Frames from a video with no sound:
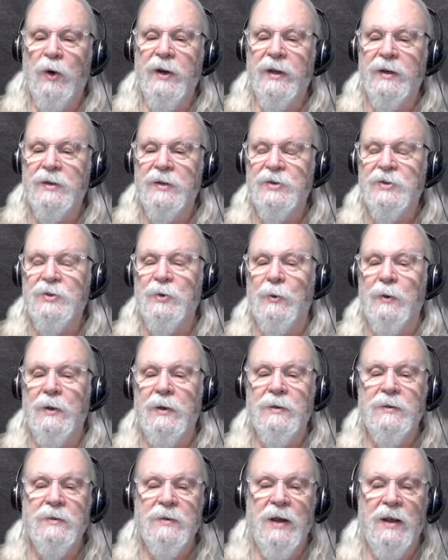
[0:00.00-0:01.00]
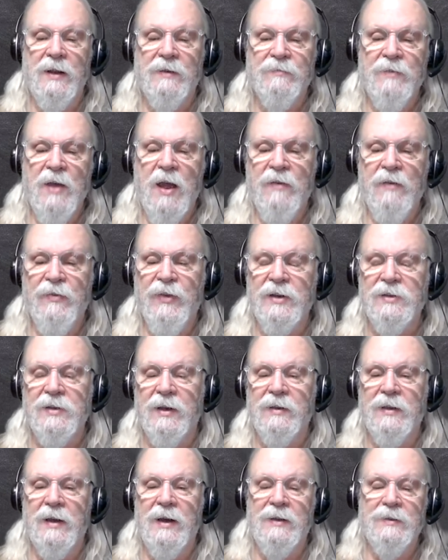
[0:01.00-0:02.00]
are you going to store it, and things
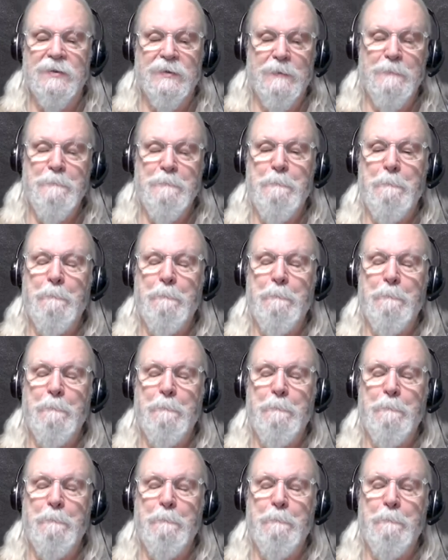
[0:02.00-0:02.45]
like that. So